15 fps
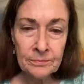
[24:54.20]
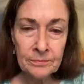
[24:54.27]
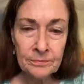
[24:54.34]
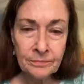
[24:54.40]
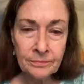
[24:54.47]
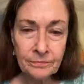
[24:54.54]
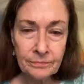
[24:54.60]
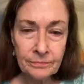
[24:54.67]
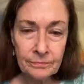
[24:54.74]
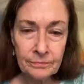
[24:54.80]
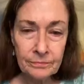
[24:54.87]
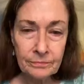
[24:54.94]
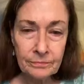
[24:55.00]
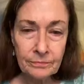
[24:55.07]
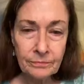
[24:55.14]

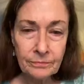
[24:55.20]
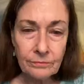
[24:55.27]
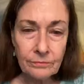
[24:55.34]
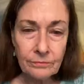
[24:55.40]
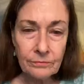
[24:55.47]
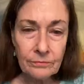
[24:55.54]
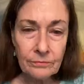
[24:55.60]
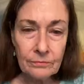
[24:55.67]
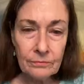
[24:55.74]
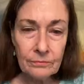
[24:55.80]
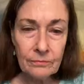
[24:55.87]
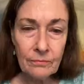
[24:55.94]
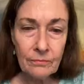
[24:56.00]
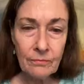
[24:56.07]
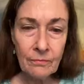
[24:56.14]

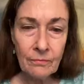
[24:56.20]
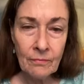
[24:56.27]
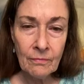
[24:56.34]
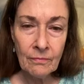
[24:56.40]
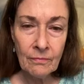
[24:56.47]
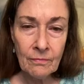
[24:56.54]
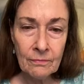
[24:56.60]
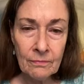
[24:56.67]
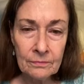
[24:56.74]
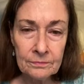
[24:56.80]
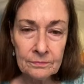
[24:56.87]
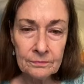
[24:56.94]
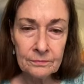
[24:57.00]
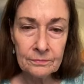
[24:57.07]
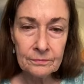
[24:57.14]

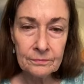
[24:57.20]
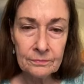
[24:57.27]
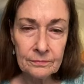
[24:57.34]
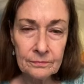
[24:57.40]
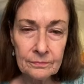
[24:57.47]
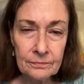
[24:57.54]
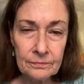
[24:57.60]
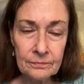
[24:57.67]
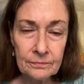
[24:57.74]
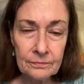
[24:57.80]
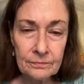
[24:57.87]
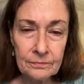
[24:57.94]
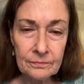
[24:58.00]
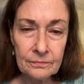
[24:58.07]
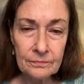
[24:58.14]

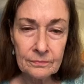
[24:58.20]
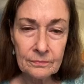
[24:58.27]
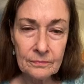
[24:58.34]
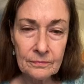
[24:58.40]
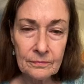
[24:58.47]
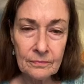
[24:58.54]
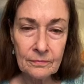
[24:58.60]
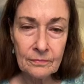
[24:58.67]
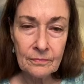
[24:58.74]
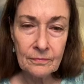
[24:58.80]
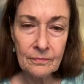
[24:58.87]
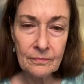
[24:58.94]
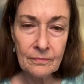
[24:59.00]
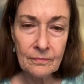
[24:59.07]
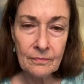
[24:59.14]

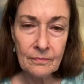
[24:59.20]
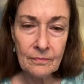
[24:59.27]
No one is speaking in this clip.